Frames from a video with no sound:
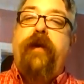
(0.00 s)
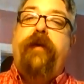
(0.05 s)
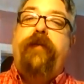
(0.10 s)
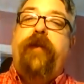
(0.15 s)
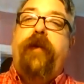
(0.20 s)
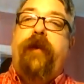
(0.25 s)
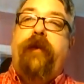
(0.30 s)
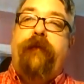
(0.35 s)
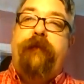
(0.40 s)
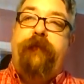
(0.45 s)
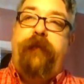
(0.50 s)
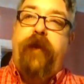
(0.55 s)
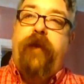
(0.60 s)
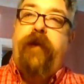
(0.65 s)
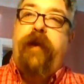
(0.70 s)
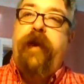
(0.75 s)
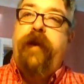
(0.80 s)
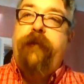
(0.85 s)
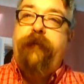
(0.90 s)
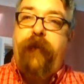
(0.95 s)
They're a
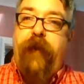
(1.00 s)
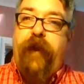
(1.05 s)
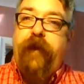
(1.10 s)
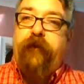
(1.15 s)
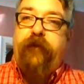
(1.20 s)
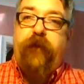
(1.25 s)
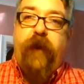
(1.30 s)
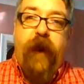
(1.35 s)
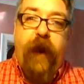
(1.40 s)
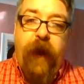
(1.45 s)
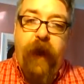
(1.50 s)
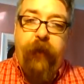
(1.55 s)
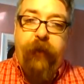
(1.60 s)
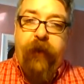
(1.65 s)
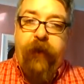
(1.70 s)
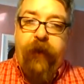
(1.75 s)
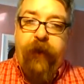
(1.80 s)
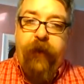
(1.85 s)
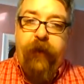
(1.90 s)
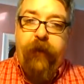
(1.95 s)
very advanced
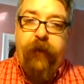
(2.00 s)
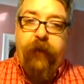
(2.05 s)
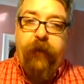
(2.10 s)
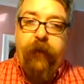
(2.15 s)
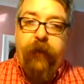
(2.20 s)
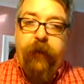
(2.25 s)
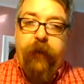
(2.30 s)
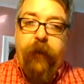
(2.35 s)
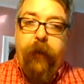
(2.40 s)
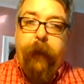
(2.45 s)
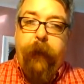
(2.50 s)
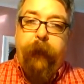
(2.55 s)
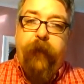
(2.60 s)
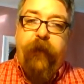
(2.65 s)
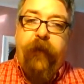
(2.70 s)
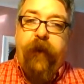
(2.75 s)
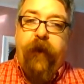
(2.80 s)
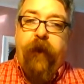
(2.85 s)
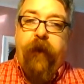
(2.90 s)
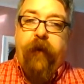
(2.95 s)
hominid,
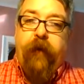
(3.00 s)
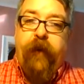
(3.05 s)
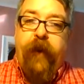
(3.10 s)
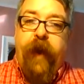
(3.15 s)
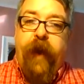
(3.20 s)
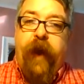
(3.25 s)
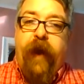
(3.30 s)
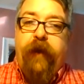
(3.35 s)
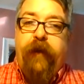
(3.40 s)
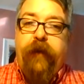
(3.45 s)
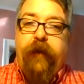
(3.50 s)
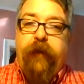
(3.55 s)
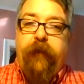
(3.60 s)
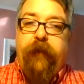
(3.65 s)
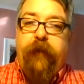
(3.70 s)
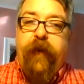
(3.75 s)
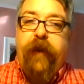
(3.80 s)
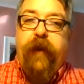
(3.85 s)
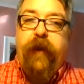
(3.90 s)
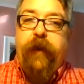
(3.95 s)
but they are not
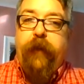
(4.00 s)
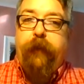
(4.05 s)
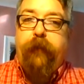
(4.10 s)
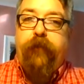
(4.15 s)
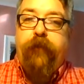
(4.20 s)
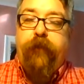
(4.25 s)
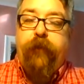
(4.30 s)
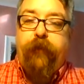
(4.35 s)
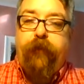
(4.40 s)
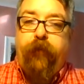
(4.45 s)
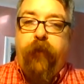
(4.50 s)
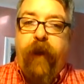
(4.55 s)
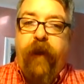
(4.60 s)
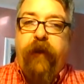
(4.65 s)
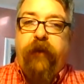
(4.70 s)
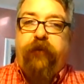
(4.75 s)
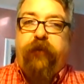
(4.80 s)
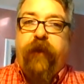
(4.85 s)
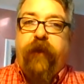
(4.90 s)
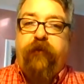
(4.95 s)
immediate
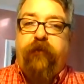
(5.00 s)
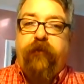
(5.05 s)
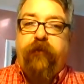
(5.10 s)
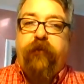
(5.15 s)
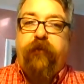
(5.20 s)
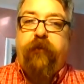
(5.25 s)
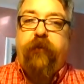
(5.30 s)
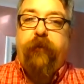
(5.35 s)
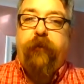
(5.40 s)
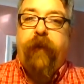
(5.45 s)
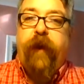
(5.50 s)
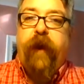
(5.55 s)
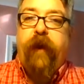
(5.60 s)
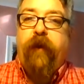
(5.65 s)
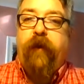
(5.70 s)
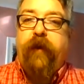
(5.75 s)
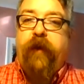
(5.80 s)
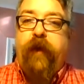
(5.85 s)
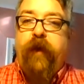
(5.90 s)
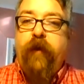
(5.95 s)
predecessors to
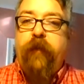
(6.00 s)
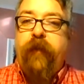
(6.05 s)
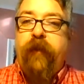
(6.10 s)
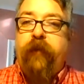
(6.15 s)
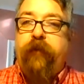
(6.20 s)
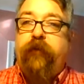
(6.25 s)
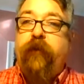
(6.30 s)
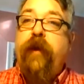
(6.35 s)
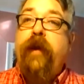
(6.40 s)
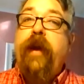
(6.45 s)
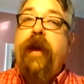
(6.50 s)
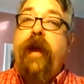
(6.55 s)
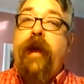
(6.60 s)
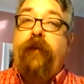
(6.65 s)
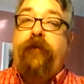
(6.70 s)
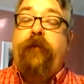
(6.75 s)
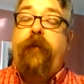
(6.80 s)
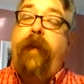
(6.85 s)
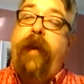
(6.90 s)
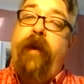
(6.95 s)
modern humans.
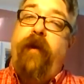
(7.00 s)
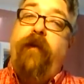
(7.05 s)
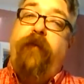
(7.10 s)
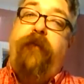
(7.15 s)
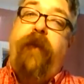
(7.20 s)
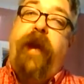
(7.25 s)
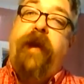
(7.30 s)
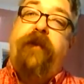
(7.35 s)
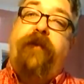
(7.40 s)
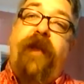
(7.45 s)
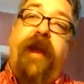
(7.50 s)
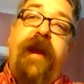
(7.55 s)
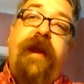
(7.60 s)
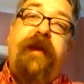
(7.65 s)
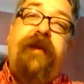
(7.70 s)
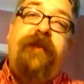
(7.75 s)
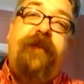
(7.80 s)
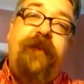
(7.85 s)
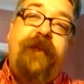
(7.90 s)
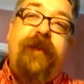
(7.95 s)
As a matter of fact, they
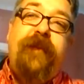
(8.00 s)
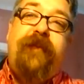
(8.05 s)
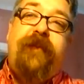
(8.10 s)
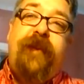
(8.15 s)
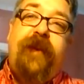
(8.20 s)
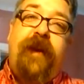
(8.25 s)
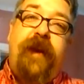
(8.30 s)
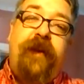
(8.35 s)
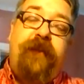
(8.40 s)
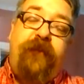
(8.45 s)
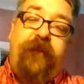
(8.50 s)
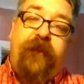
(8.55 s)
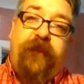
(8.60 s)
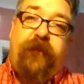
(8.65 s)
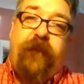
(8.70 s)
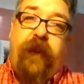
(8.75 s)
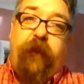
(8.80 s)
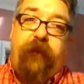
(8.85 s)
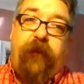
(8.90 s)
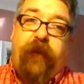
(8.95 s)
existed at the
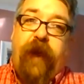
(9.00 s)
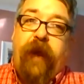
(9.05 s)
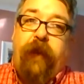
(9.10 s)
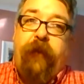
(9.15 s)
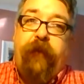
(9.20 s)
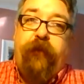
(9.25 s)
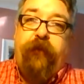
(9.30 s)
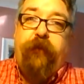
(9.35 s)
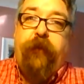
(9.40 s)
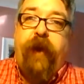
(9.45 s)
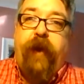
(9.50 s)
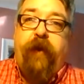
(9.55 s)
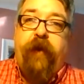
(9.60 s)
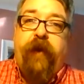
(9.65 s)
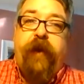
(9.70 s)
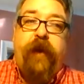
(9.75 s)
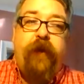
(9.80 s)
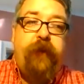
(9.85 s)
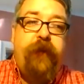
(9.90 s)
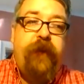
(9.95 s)
same time as modern
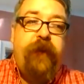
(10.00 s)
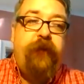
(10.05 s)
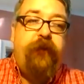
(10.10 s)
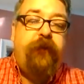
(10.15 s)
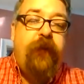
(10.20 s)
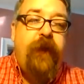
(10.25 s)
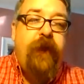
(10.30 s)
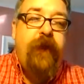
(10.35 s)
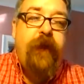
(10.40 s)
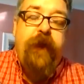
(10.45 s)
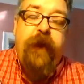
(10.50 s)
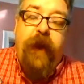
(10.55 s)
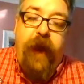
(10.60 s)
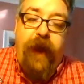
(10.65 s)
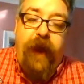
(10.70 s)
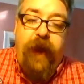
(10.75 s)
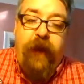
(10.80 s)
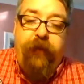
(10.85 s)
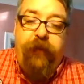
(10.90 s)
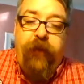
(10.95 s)
humans,
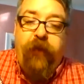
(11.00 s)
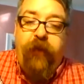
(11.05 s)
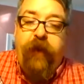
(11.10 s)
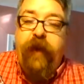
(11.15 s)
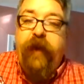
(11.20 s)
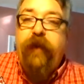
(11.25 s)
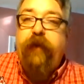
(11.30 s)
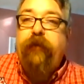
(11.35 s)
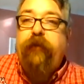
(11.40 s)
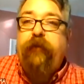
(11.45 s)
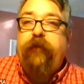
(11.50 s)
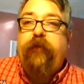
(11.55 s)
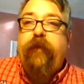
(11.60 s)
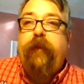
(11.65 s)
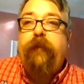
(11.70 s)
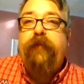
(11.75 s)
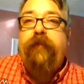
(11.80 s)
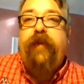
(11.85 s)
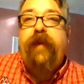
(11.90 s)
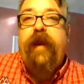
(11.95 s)
and there is
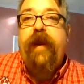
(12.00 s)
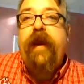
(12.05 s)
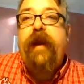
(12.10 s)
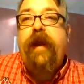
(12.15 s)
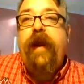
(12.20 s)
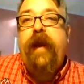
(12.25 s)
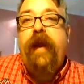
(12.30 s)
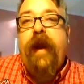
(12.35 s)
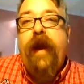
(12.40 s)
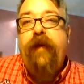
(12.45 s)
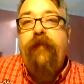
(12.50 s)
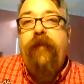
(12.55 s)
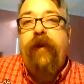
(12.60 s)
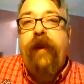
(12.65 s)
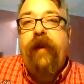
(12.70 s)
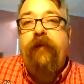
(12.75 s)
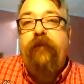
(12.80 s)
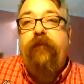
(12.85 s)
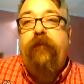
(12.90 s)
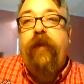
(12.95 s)
some DNA
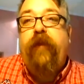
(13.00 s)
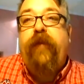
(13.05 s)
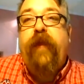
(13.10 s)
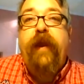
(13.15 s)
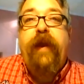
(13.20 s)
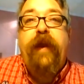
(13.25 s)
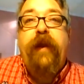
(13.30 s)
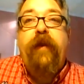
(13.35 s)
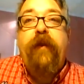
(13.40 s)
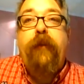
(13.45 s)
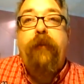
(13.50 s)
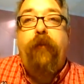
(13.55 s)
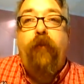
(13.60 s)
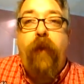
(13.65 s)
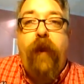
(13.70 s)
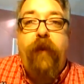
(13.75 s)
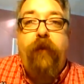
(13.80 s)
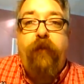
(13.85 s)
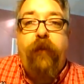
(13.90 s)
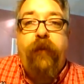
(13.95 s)
evidence that they
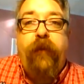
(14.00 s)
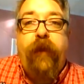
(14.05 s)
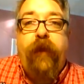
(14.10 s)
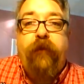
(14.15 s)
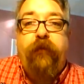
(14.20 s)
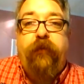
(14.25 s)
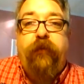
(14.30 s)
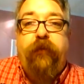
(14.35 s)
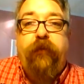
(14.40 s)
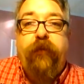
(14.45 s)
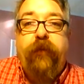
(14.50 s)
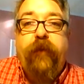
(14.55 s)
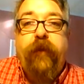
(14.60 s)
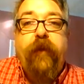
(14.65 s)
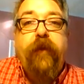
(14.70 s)
interbred with us.